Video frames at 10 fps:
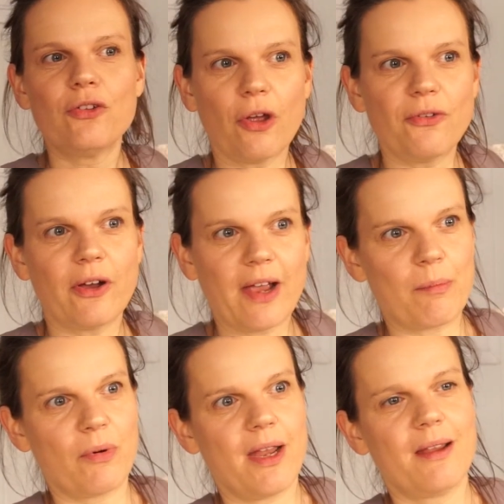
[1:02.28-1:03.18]
tell
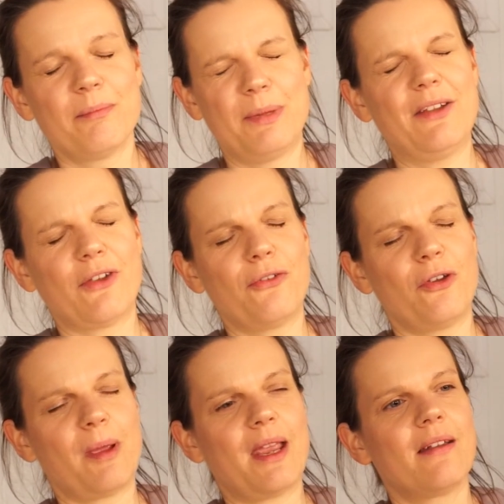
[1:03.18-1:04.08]
Cadbury, please don't sue me.
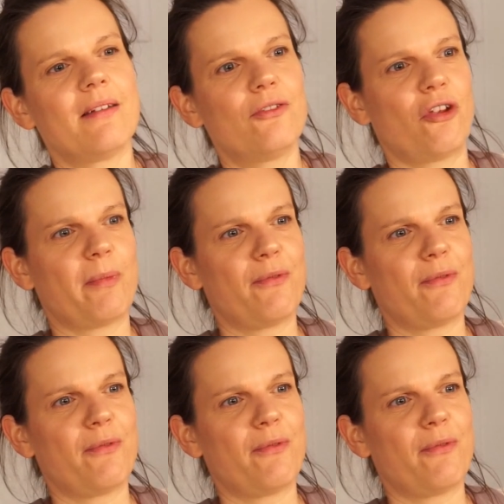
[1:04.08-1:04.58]
It's just my first